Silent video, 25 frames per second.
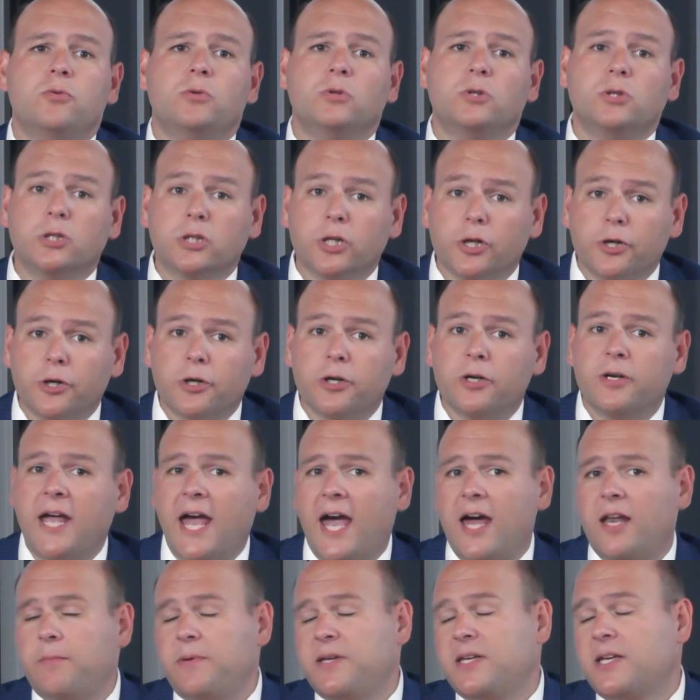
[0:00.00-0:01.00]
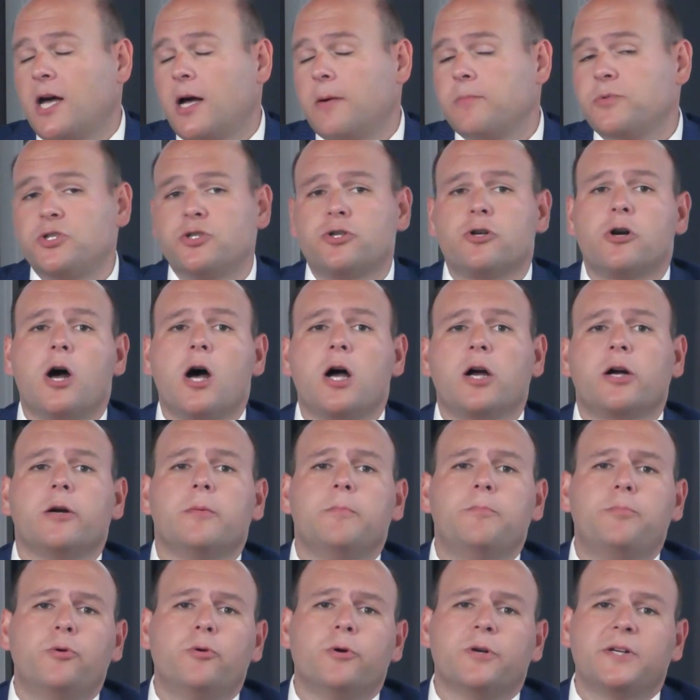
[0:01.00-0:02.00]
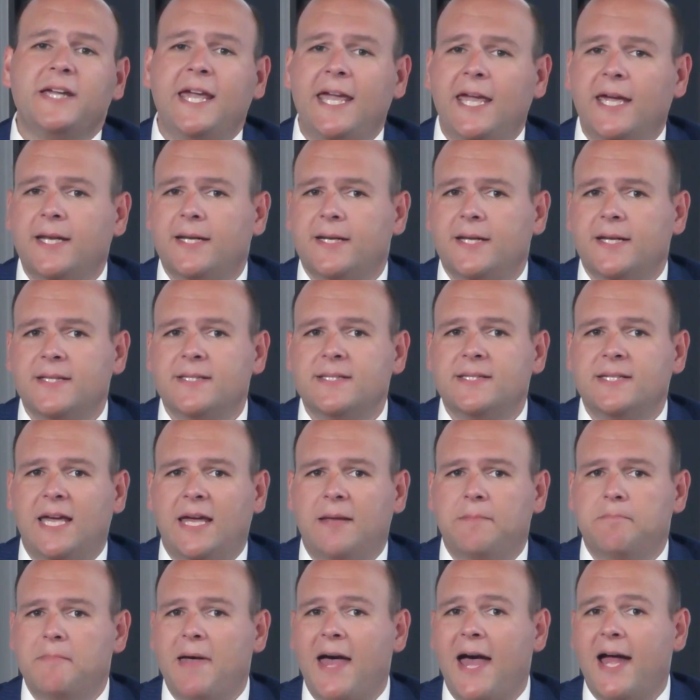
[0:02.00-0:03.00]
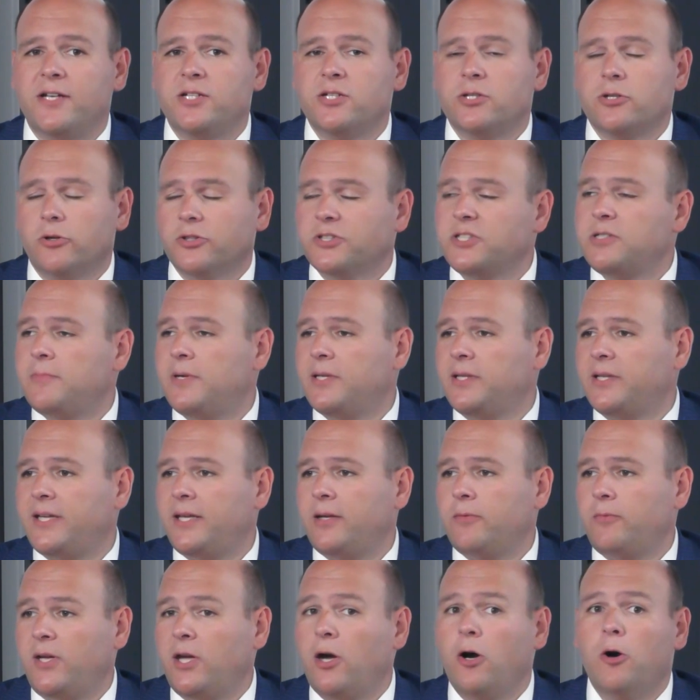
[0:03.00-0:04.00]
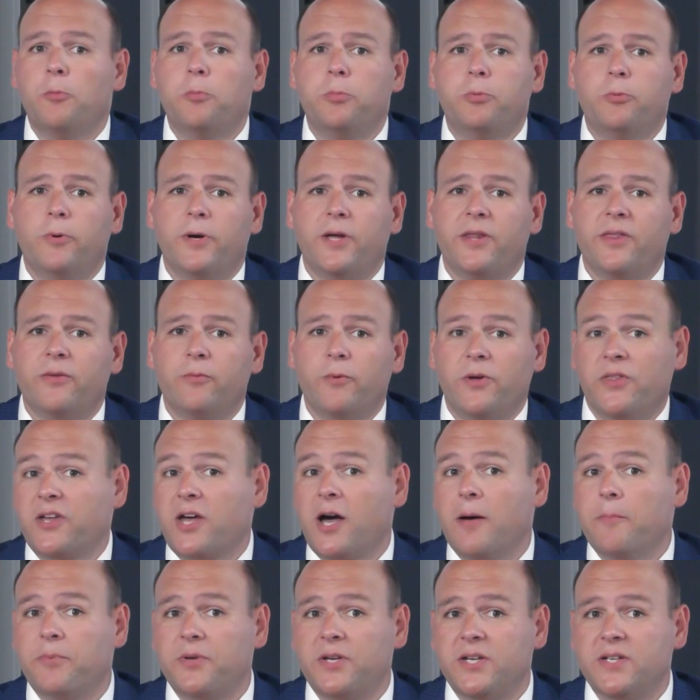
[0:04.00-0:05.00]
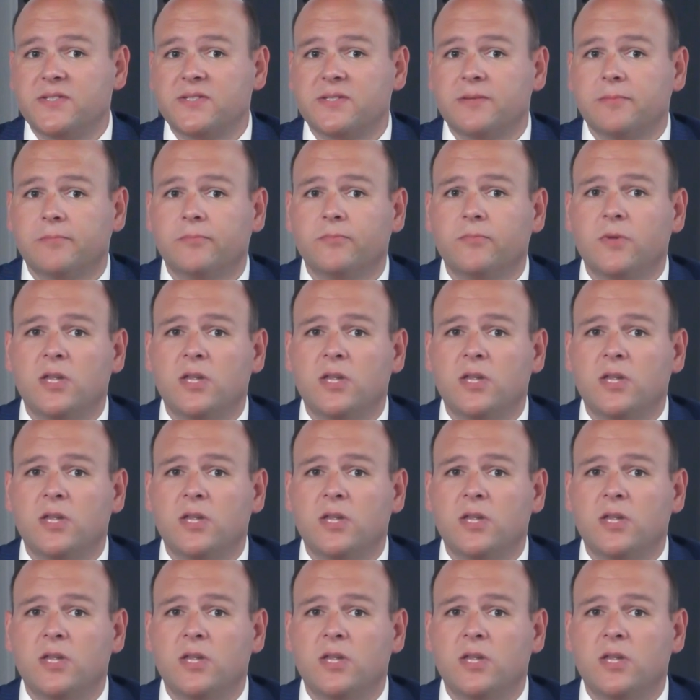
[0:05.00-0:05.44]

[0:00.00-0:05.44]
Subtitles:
learn how to become stronger board candidates and match, ultimately, we hope, with companies.